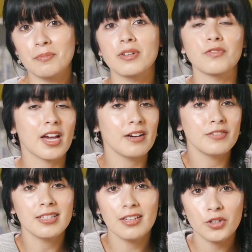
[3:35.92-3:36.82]
But if you
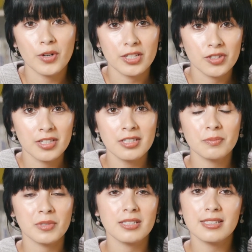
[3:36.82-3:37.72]
have any other
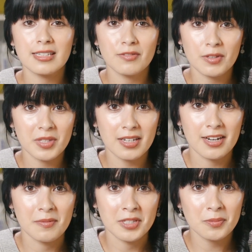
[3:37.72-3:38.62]
questions, please leave them in the
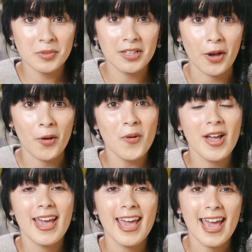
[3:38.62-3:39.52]
comments below
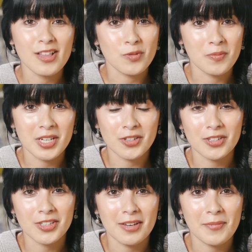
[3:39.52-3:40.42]
and we'll make
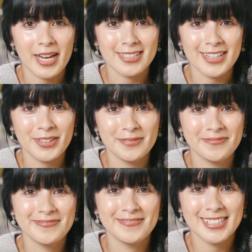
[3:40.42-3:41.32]
sure to get back to you.
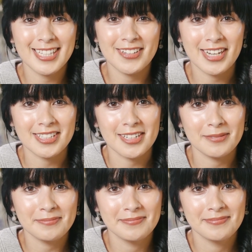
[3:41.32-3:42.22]
See you next time.